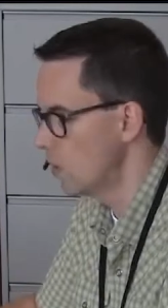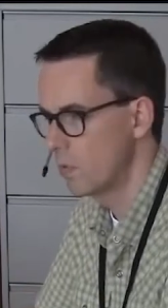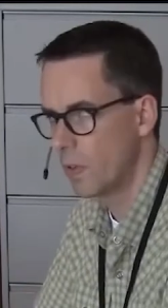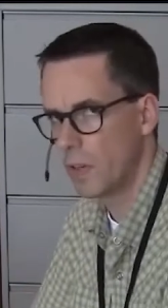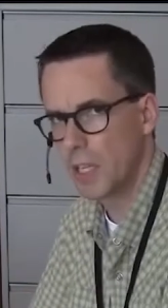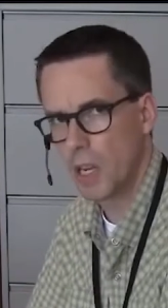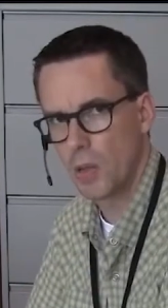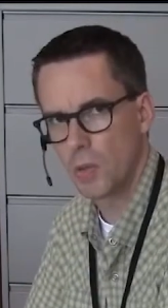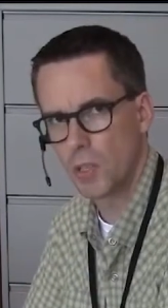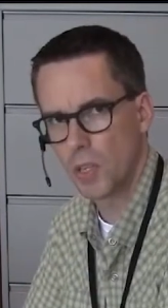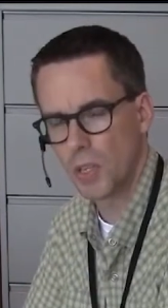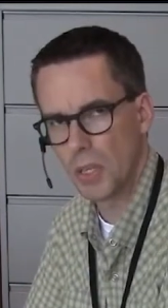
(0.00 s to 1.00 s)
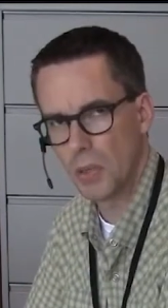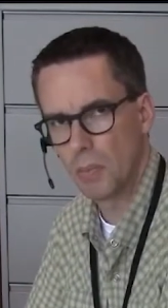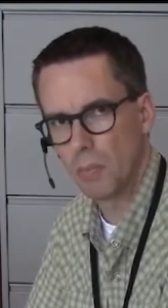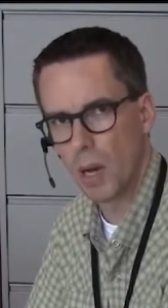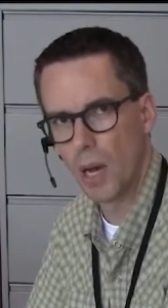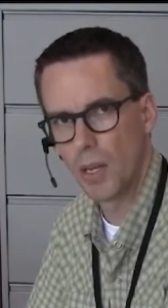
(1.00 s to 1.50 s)
you look very closely,
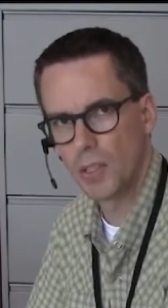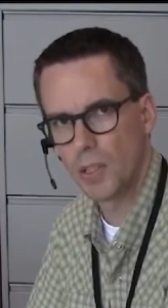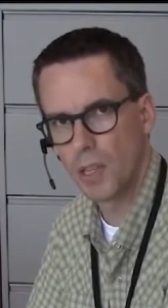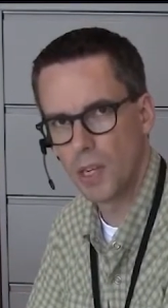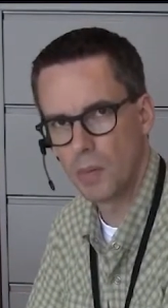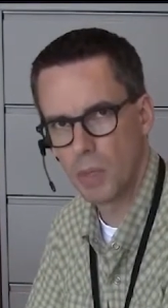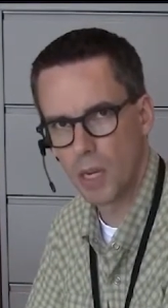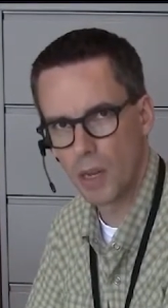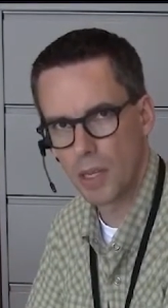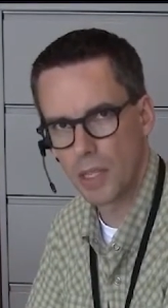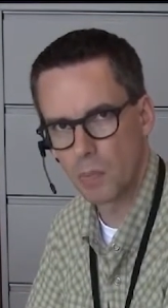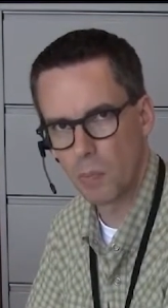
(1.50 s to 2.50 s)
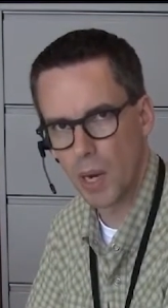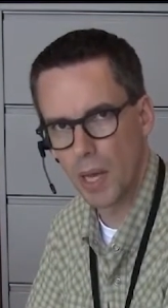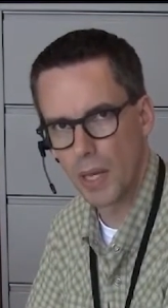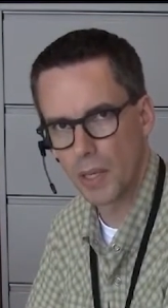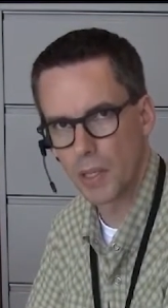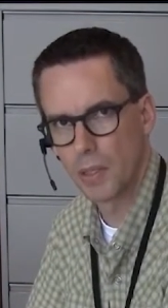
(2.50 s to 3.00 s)
part of the limit line is
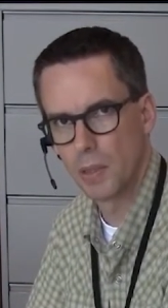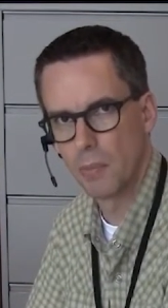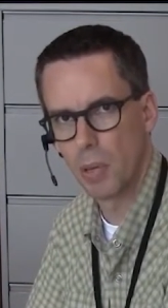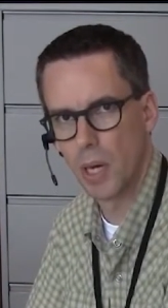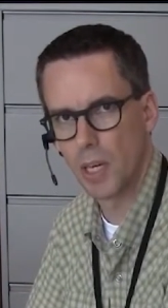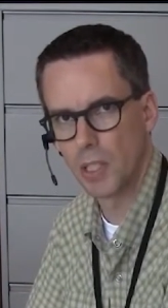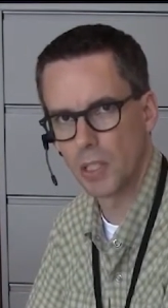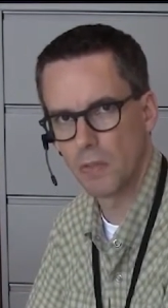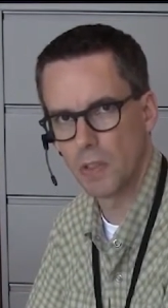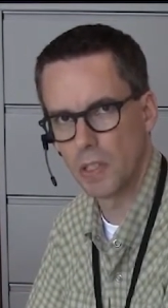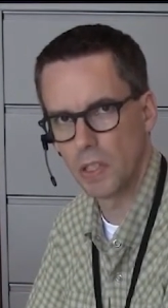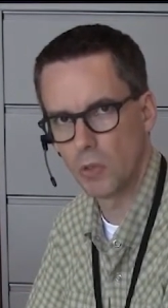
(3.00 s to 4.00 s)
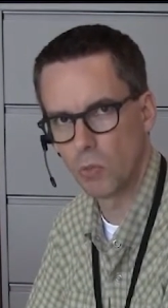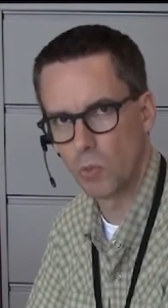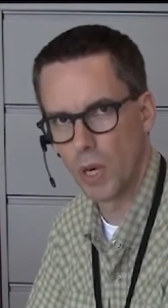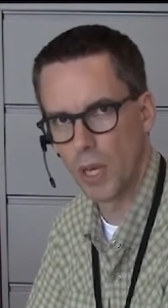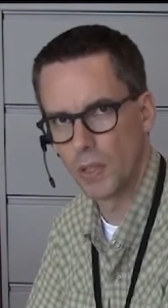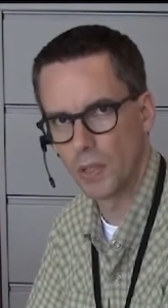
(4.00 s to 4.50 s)
black, part of it is
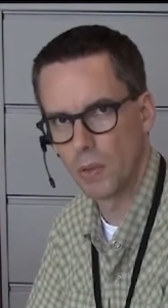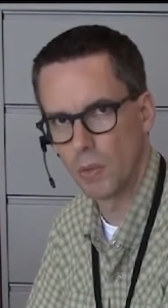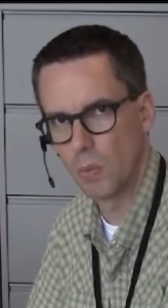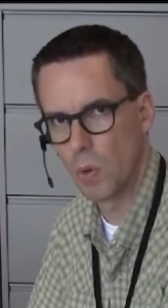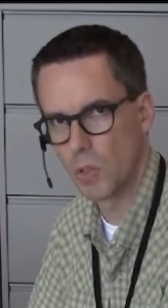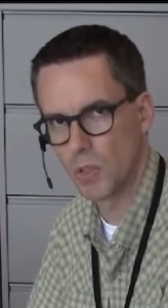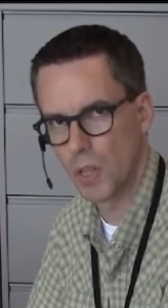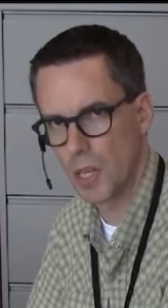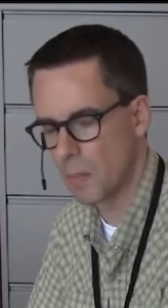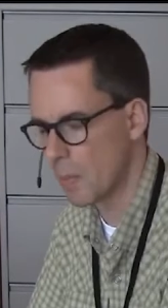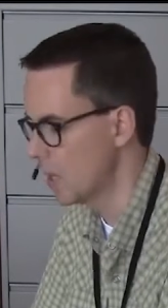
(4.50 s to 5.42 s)
red. What's that